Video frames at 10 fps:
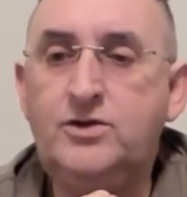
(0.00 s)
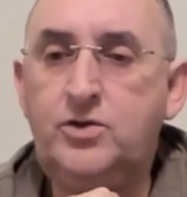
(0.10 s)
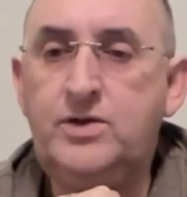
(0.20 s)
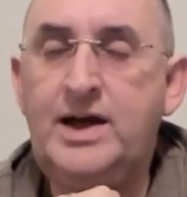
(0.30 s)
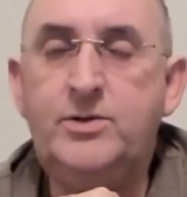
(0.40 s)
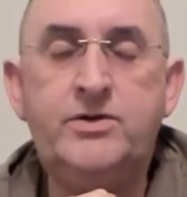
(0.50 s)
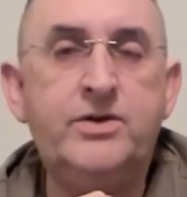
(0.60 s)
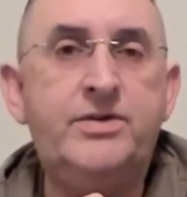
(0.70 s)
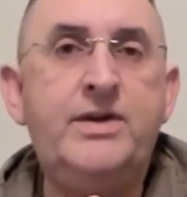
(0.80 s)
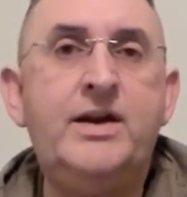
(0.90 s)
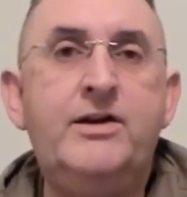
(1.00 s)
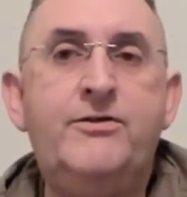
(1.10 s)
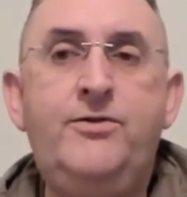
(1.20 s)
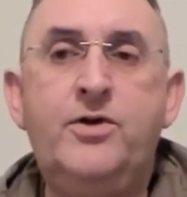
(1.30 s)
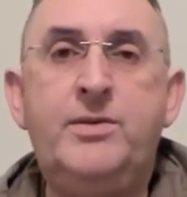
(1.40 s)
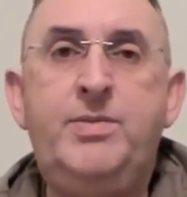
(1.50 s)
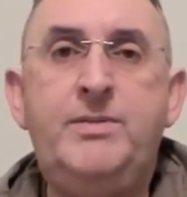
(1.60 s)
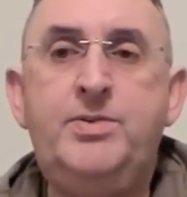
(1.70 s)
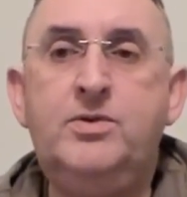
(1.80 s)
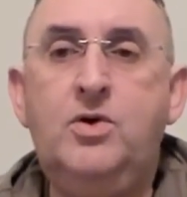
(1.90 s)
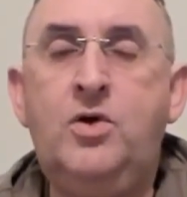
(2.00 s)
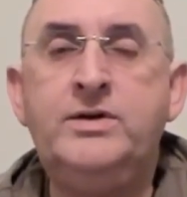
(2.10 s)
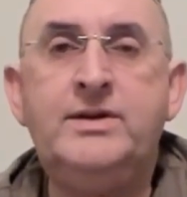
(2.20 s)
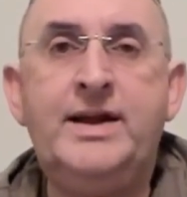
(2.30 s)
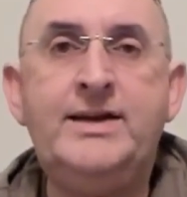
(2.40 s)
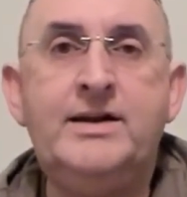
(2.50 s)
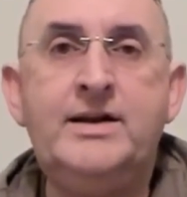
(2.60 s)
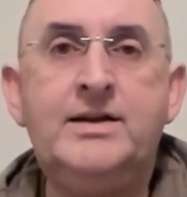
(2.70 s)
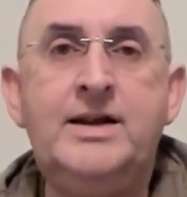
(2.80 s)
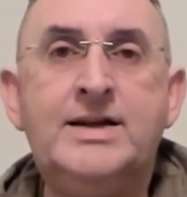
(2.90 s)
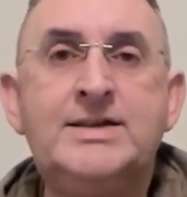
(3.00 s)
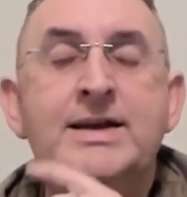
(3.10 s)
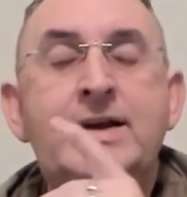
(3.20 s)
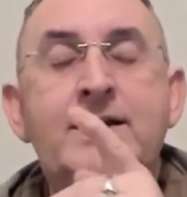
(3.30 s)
do that when you've got 30 or 40 people online in a class.